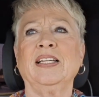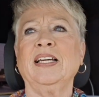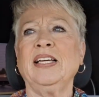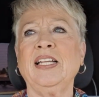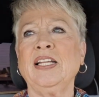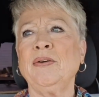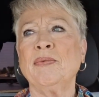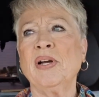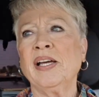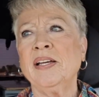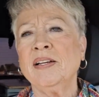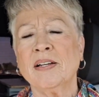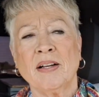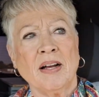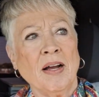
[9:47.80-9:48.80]
Anyway,
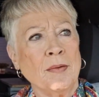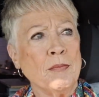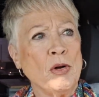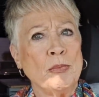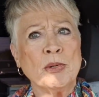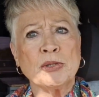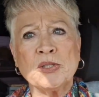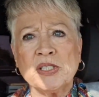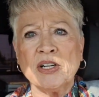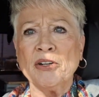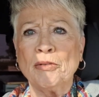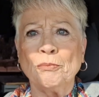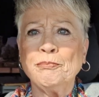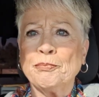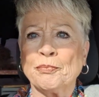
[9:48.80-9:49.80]
I'm almost
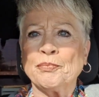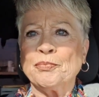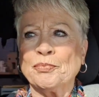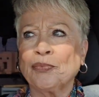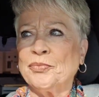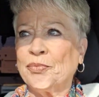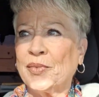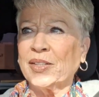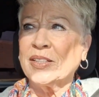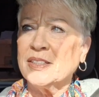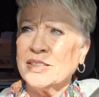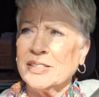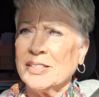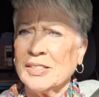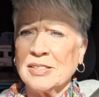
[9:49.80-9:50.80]
home.
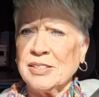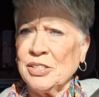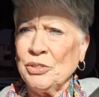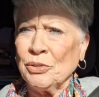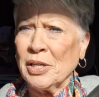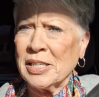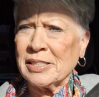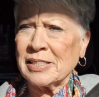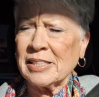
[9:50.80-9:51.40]
See you guys